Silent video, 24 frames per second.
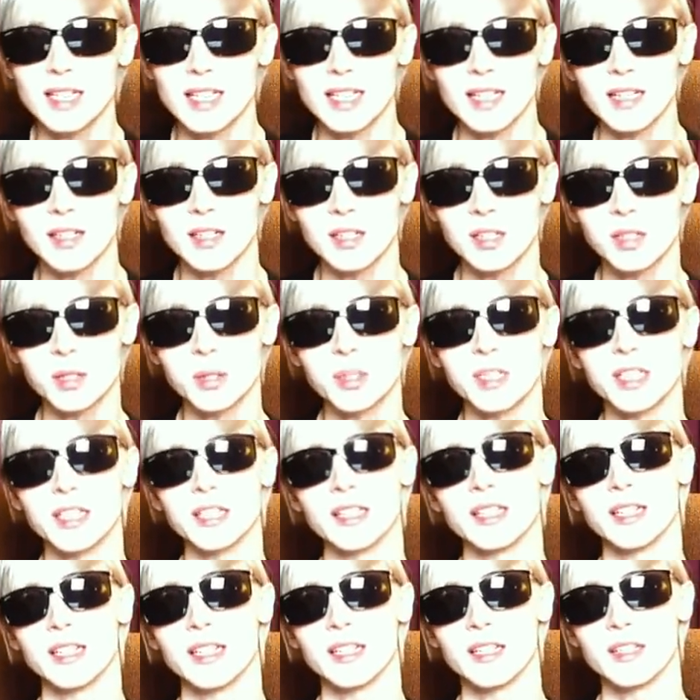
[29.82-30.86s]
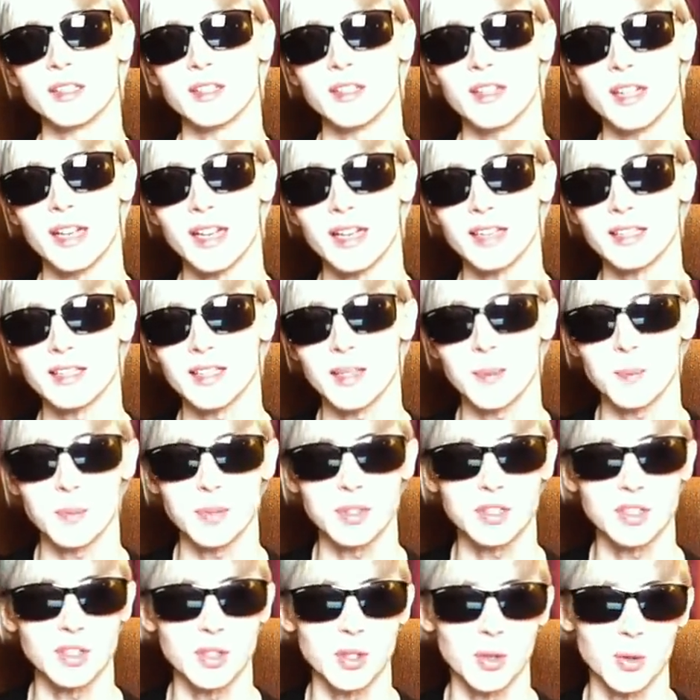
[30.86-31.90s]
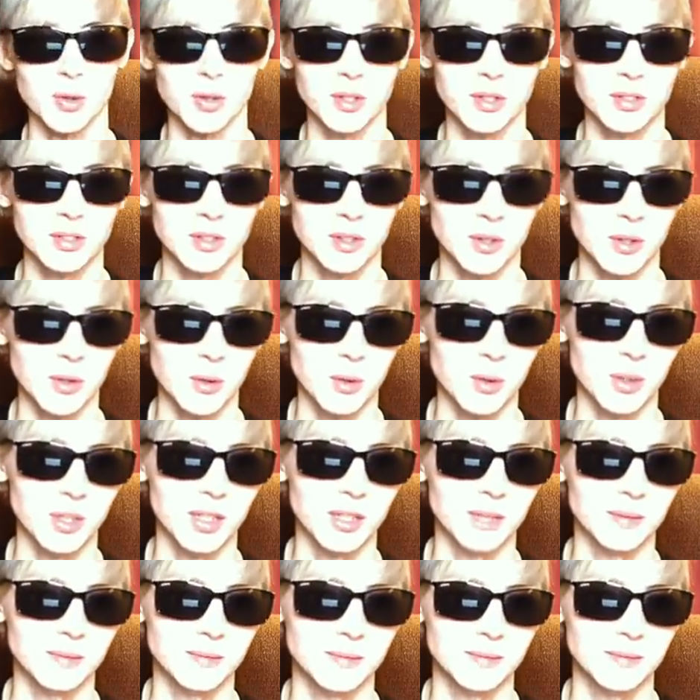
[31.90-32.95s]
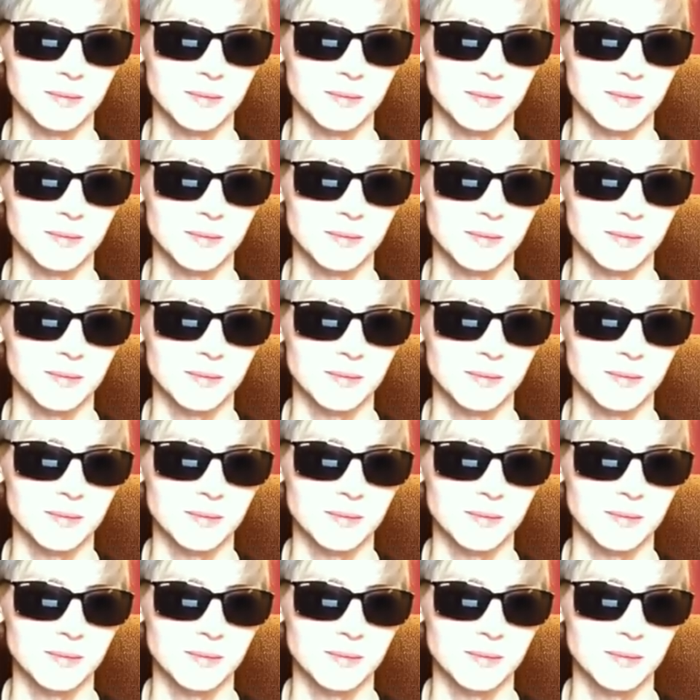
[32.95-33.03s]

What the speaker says: included in today's episode. So